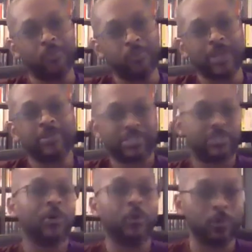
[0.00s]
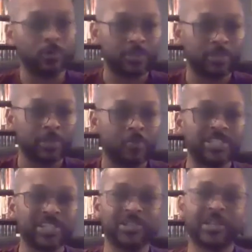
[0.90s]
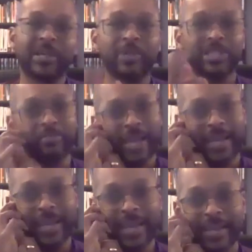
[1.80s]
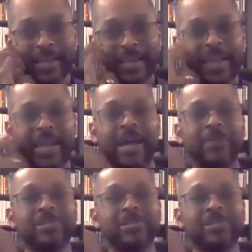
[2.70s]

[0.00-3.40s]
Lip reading: what are its goals? What's it good at? What's it bad at? How